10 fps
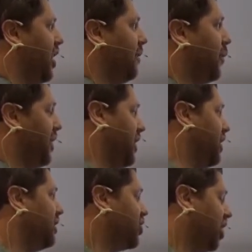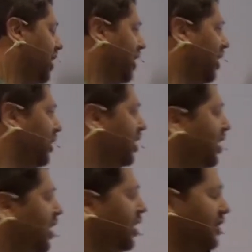within Charlie Cloud.
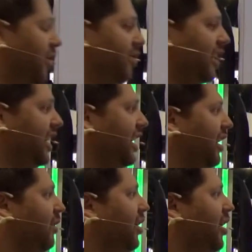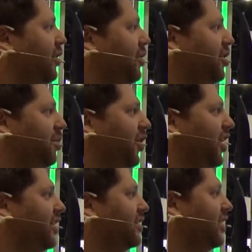So again, how do we deploy
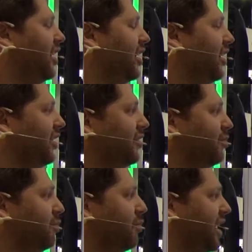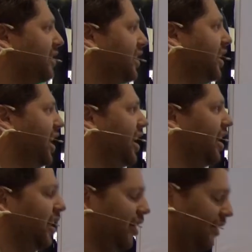it? It's basically
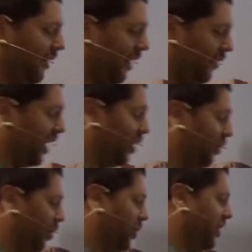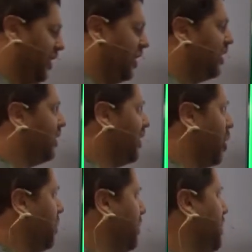available within the
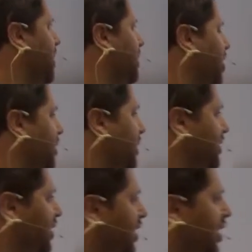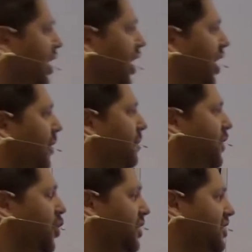Open Build service.
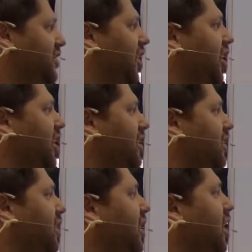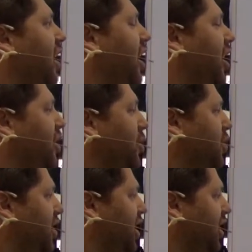You install it. You
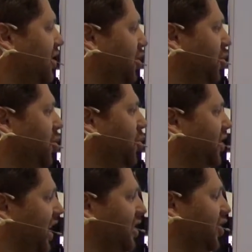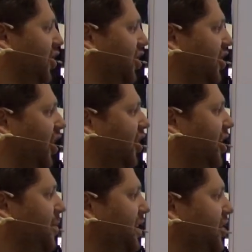would need to get your Docker
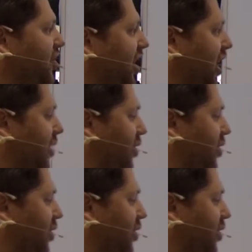image and